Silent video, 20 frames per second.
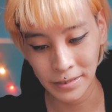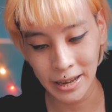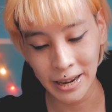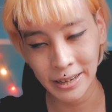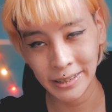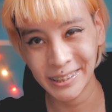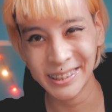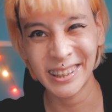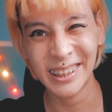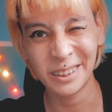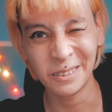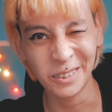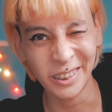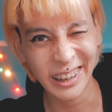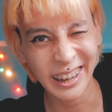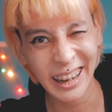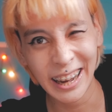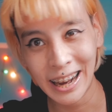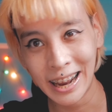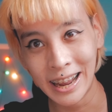kind of
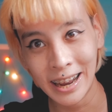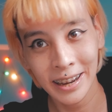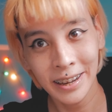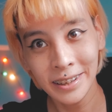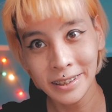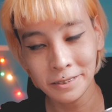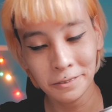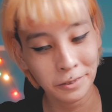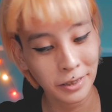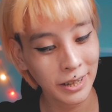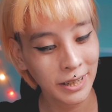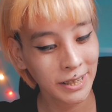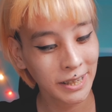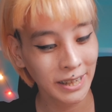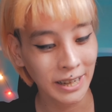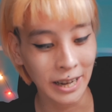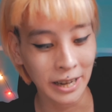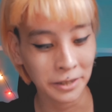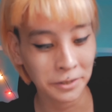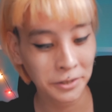waste
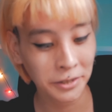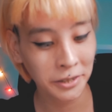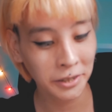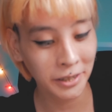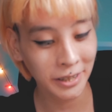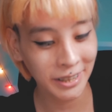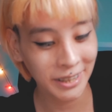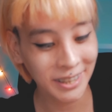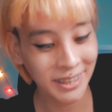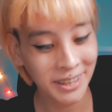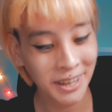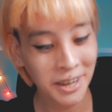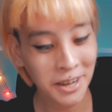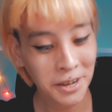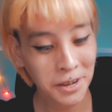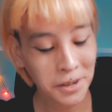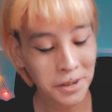like $100.